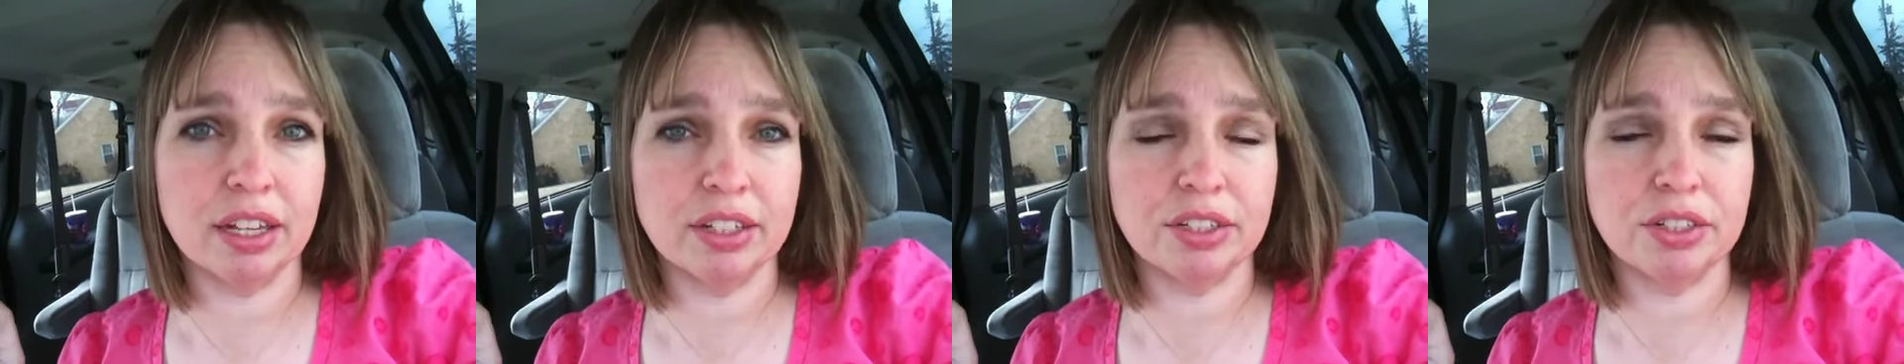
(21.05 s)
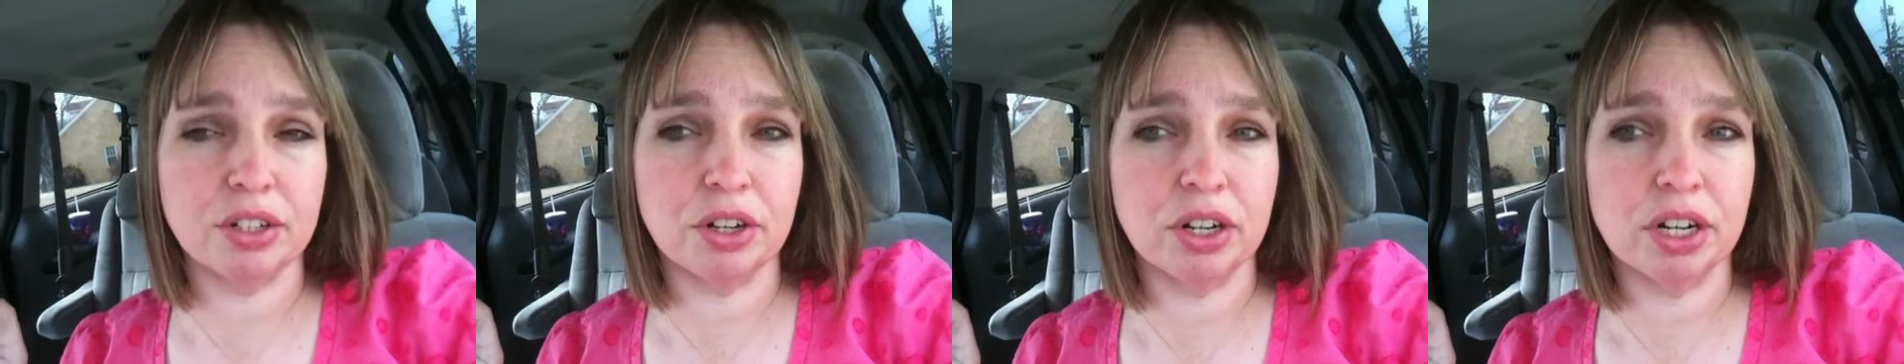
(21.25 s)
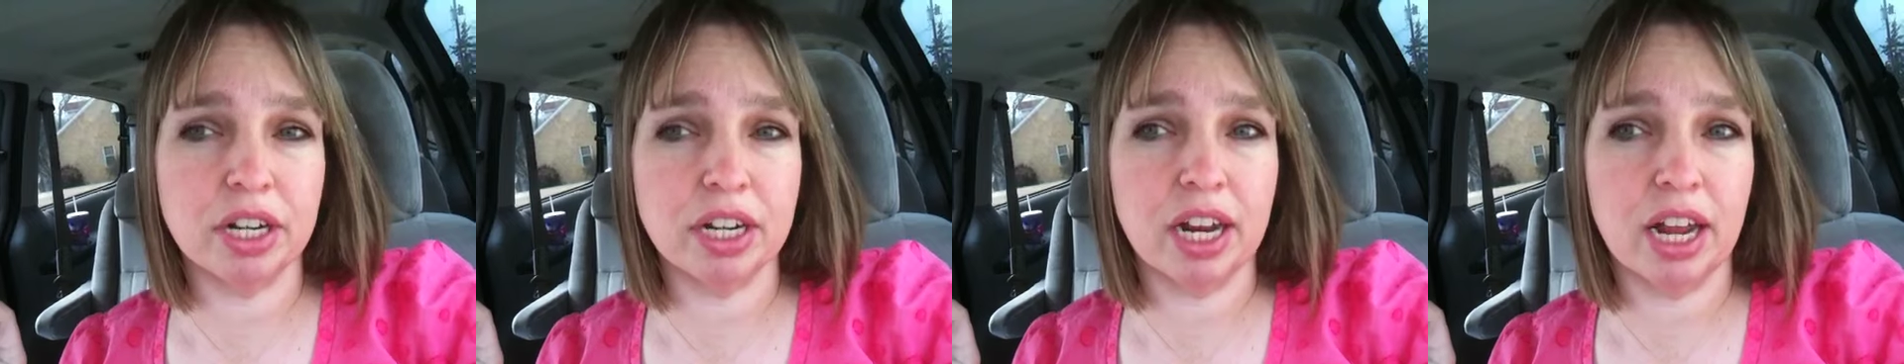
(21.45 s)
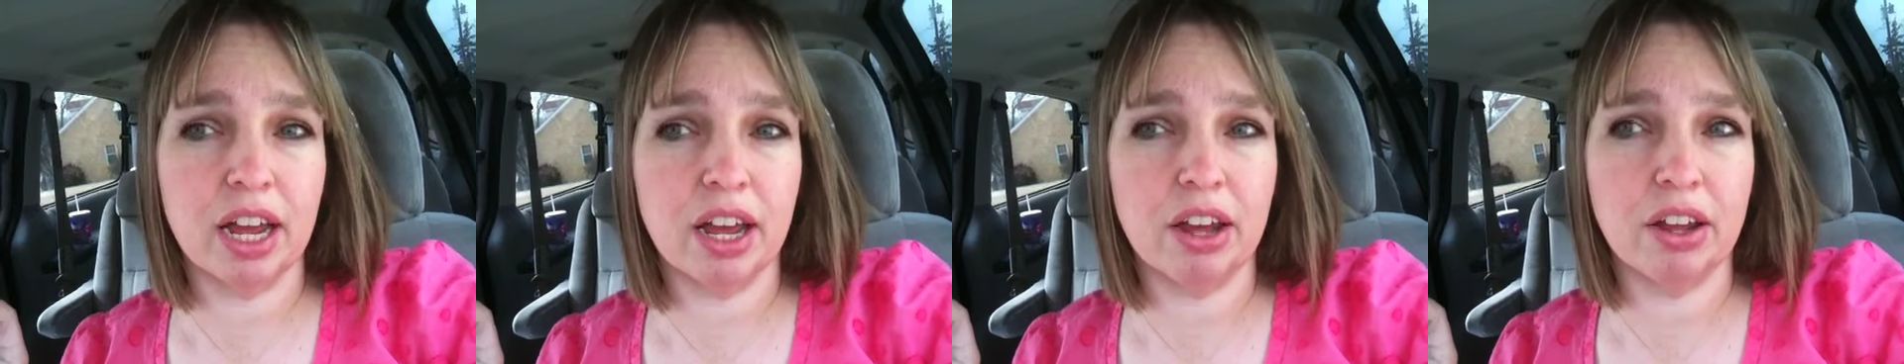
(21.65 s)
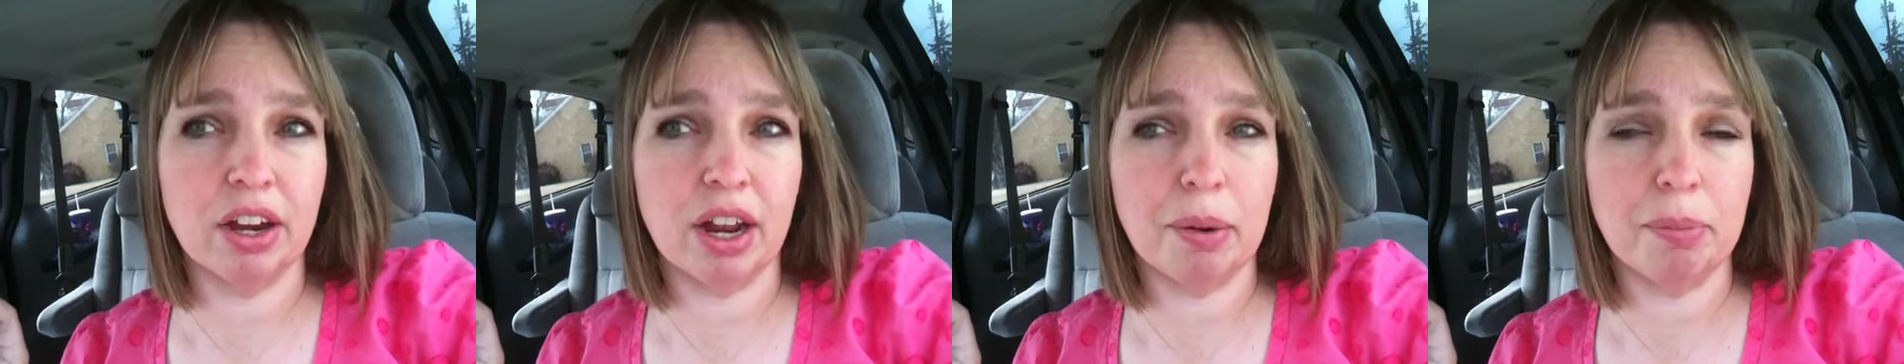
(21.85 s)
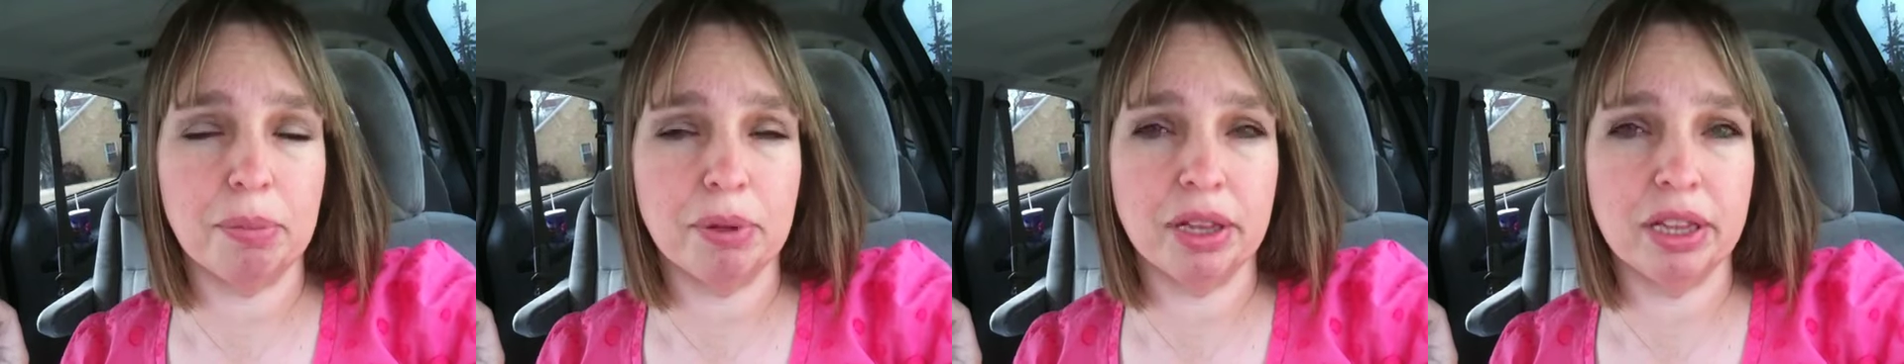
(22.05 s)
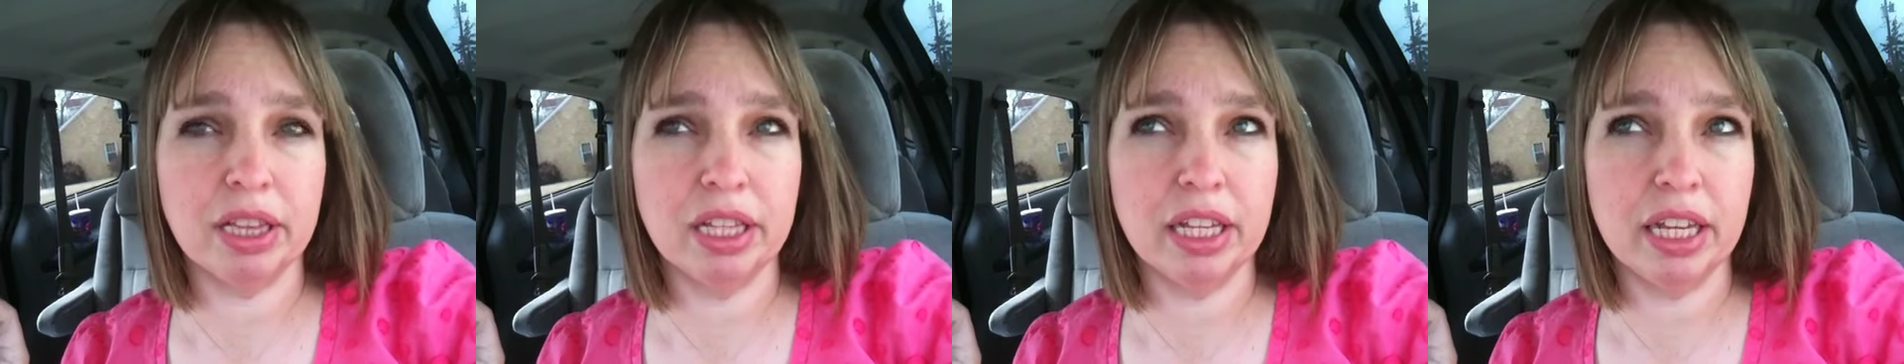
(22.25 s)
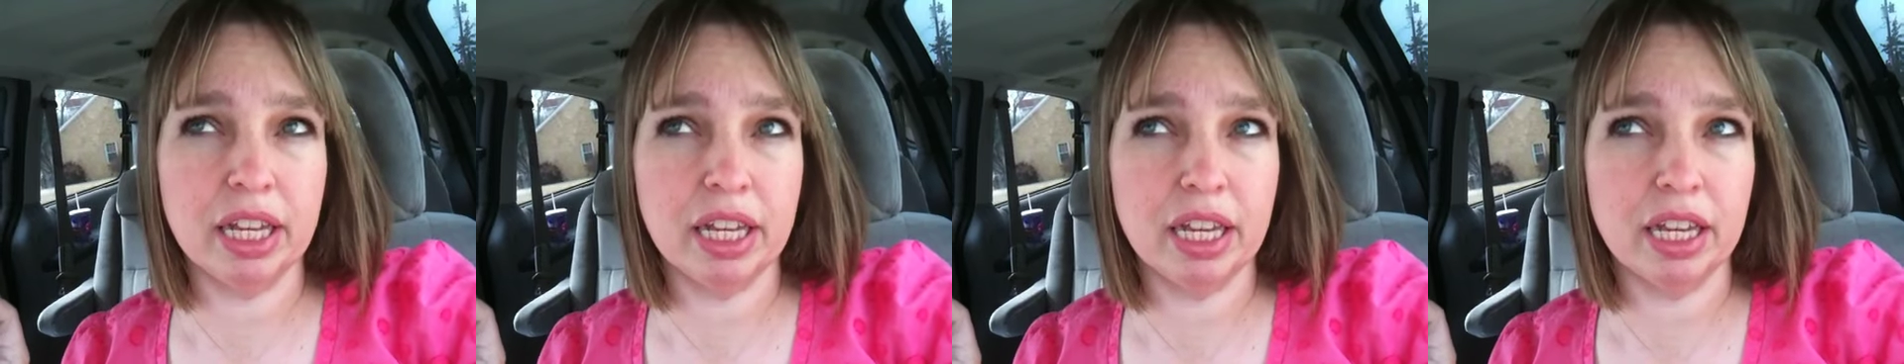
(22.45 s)
I started out, I
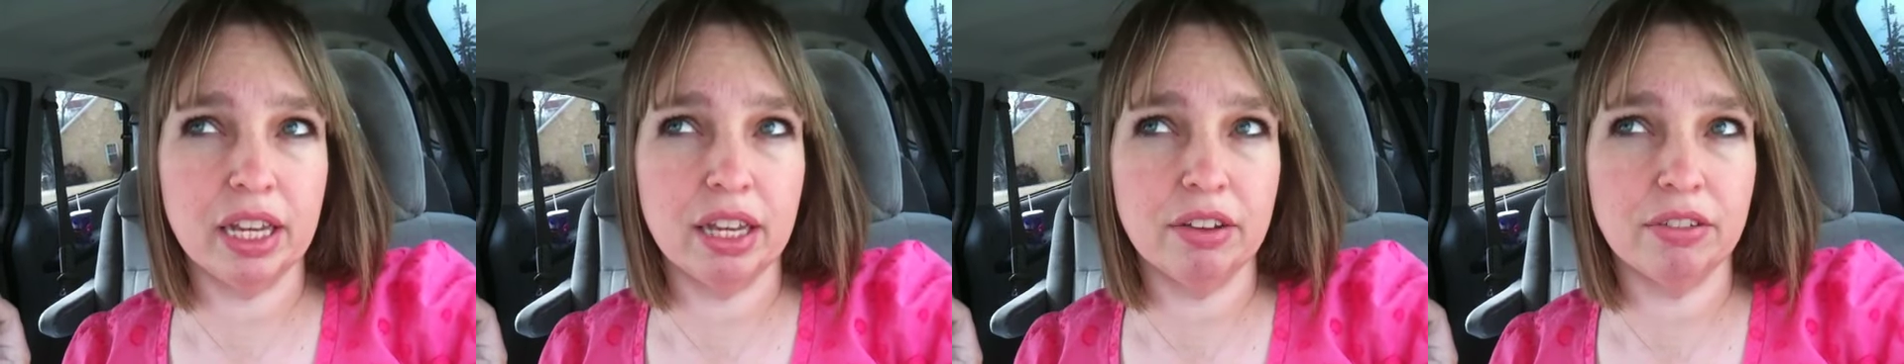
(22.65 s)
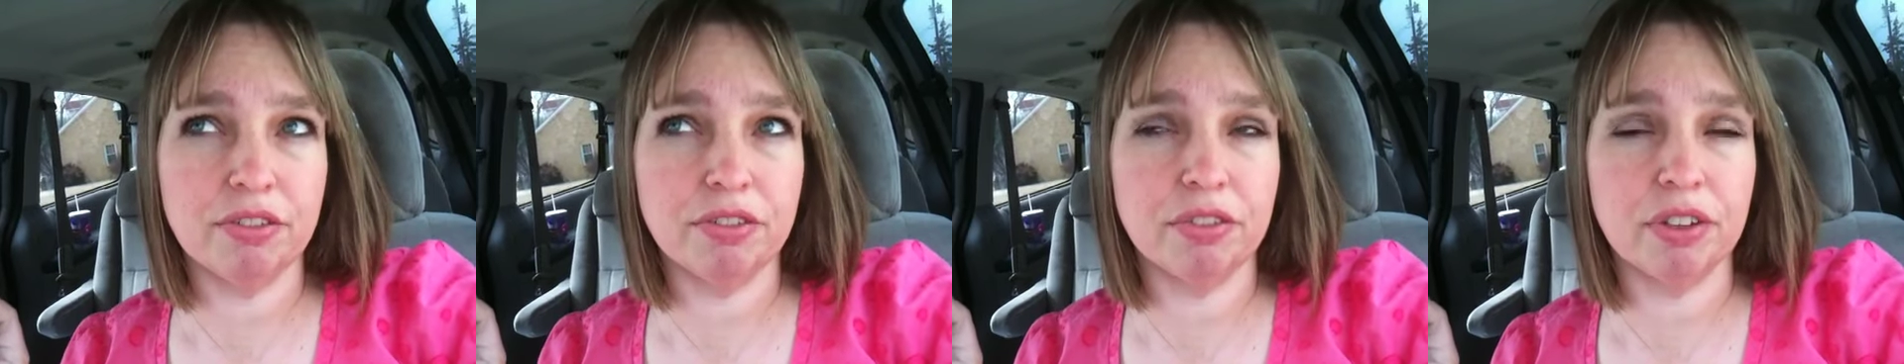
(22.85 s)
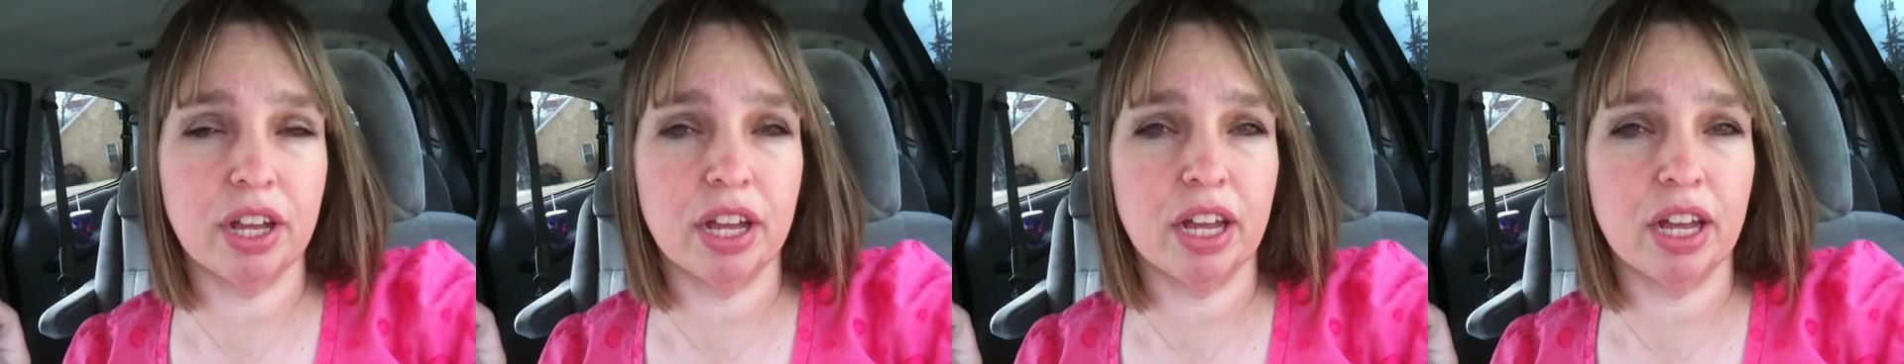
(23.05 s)
believe,